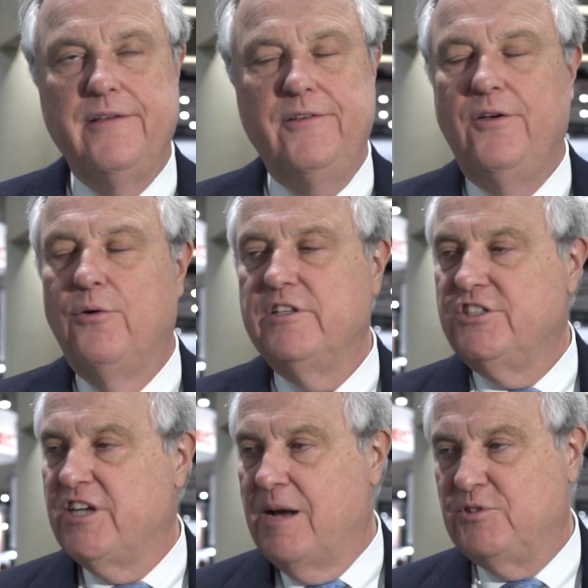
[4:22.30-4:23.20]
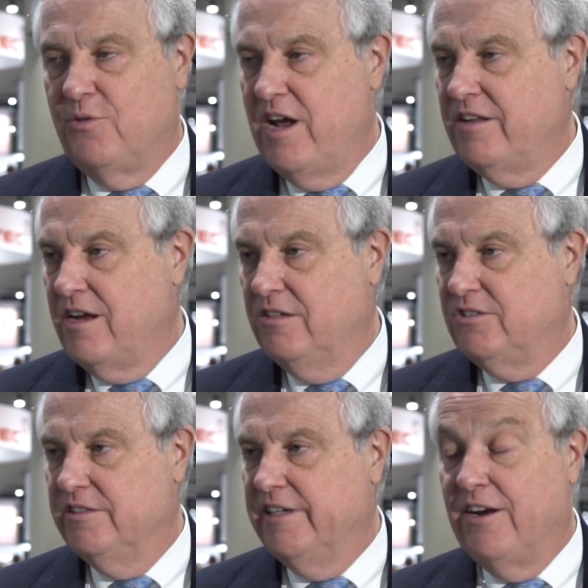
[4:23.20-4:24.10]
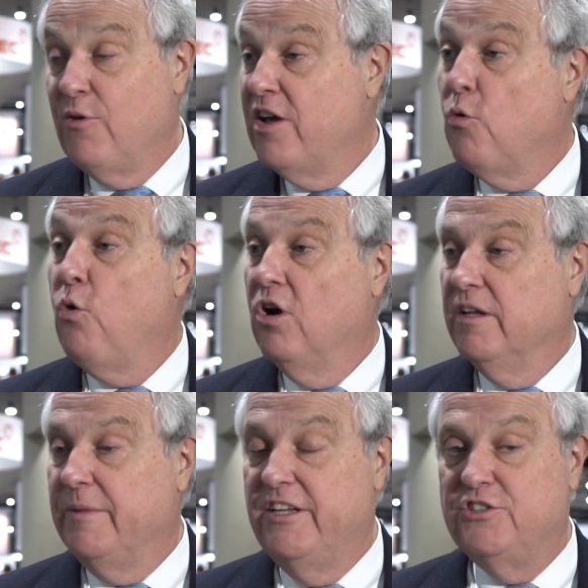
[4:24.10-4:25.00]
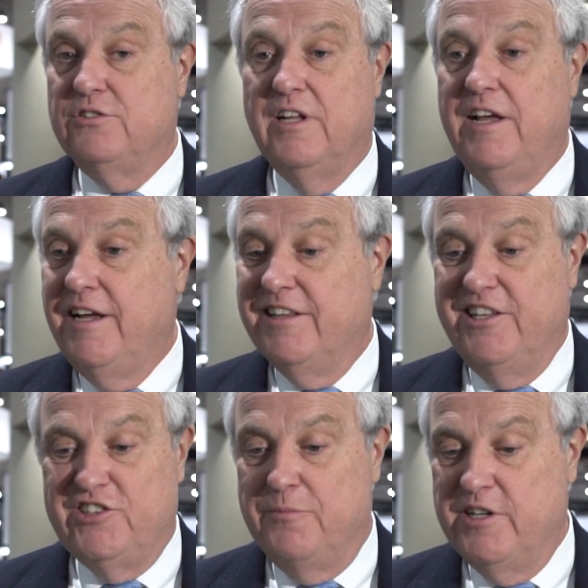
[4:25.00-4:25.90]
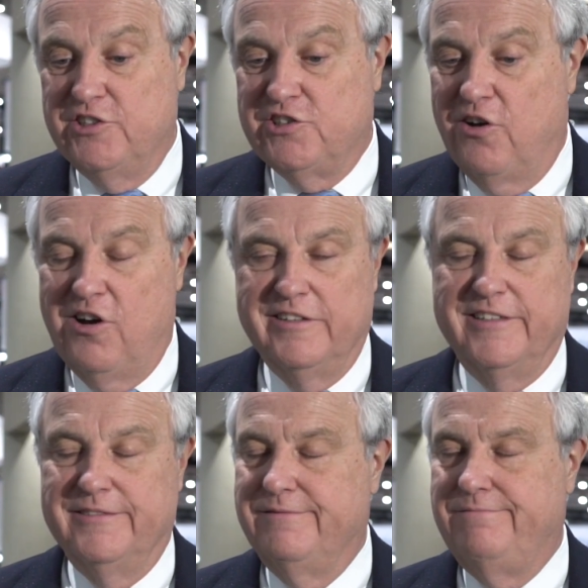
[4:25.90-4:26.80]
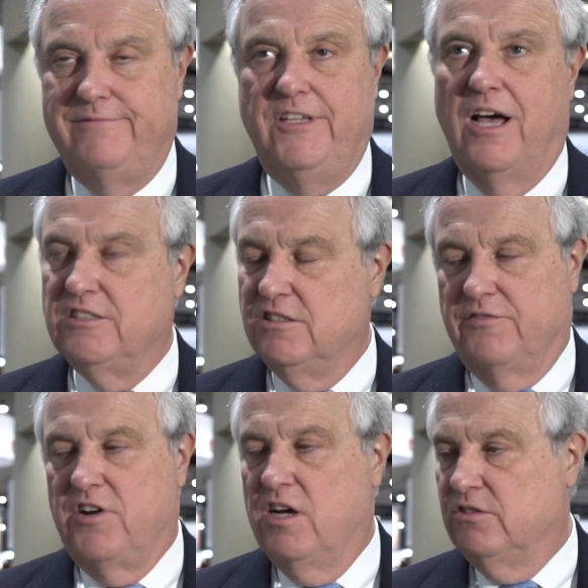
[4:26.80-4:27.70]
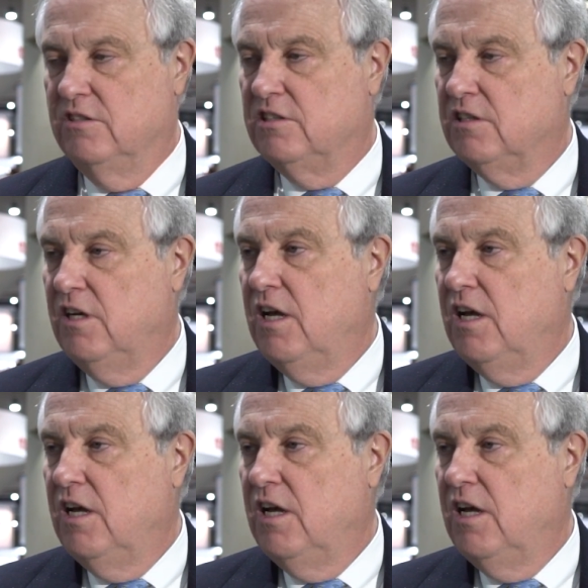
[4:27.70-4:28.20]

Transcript: You go into shops around the country and around the world. I mean, these have been installed in dozens of countries,